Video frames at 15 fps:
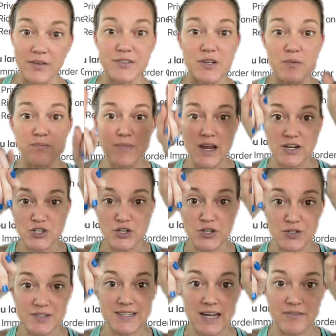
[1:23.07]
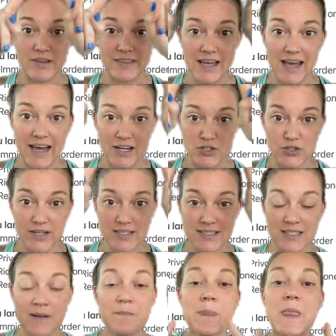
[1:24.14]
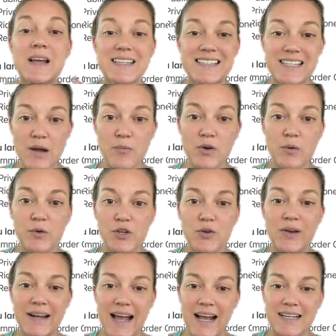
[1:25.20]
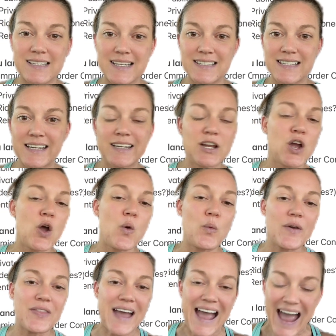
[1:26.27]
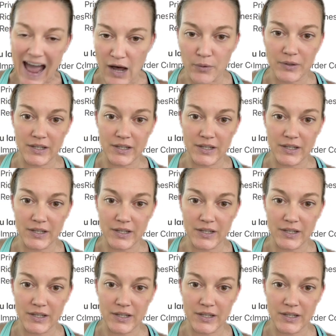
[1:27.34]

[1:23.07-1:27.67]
So make sure you're saving that address somewhere where you can access it without